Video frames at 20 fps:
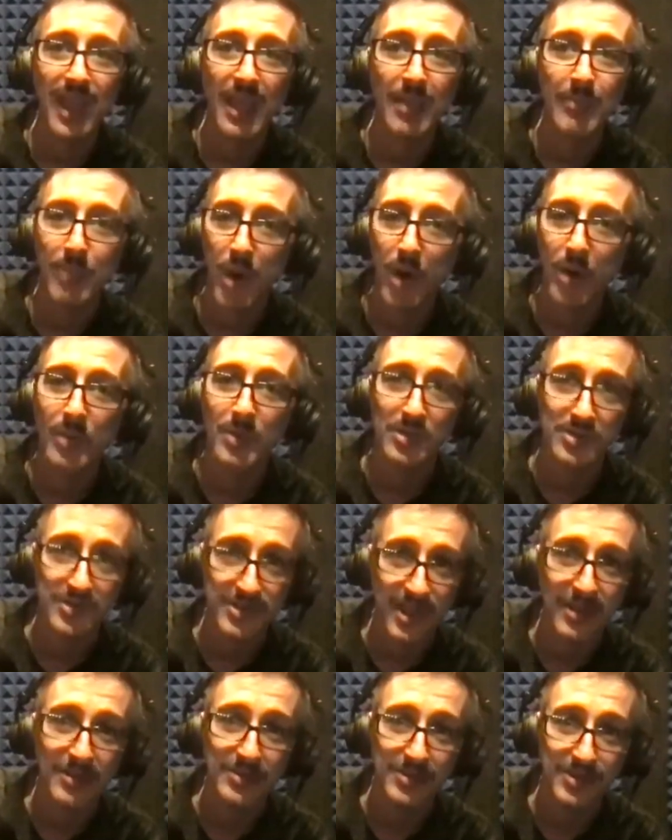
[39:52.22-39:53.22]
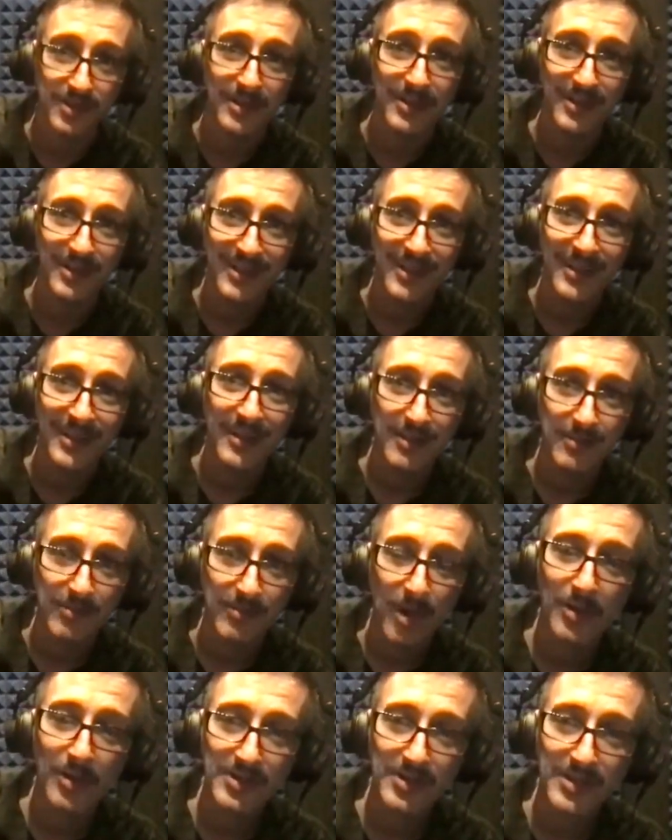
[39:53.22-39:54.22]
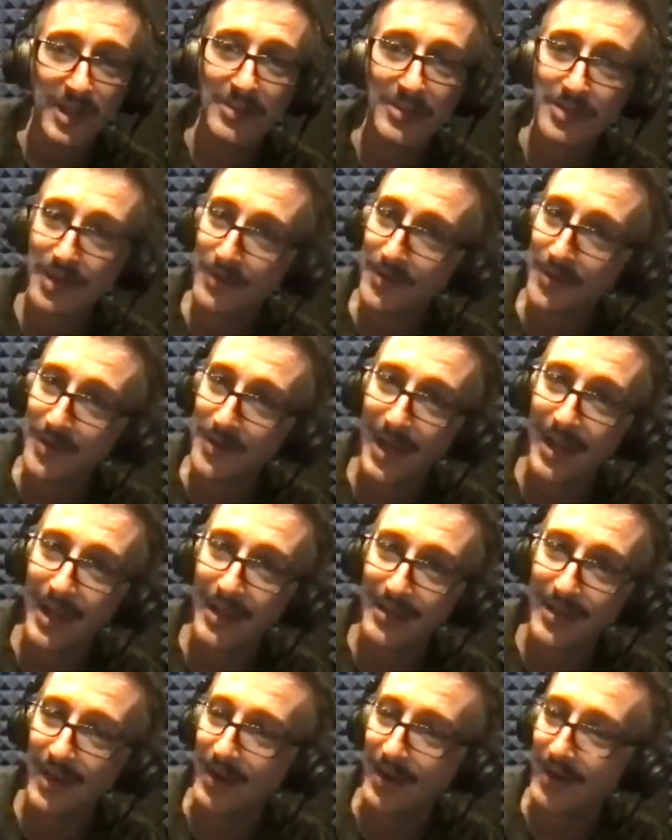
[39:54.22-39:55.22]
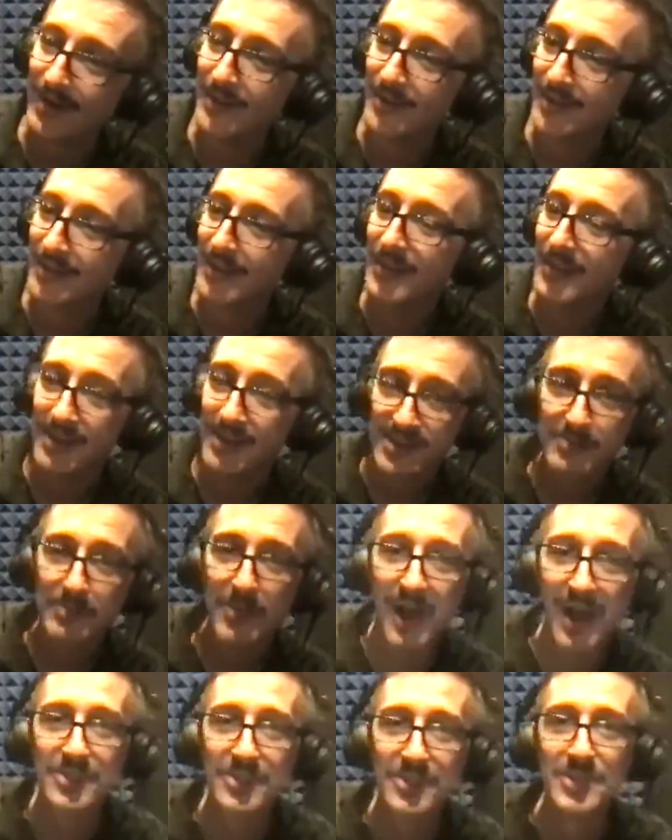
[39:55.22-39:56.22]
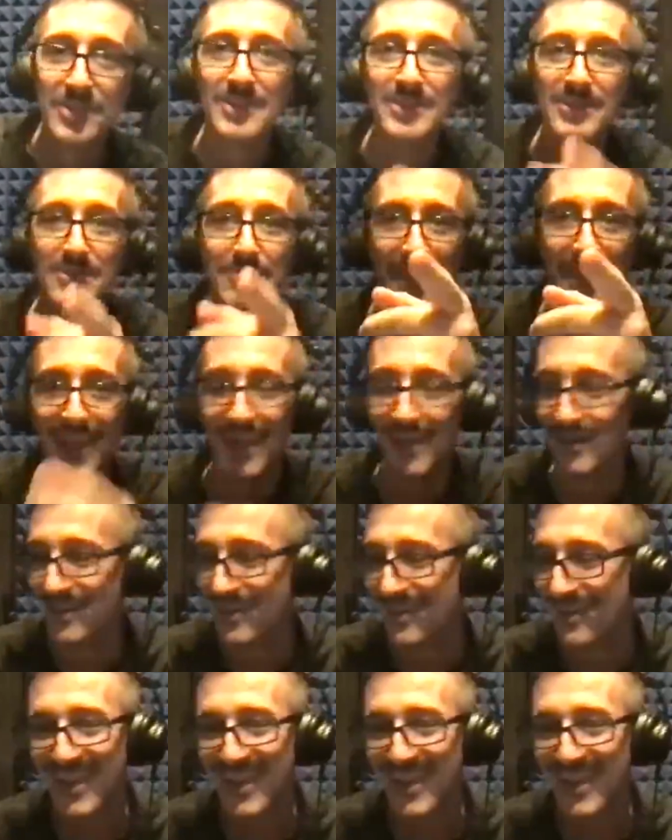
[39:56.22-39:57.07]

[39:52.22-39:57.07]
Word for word: like Polar Seltzer. Polar Seltzer, if you're out there, sponsor this man.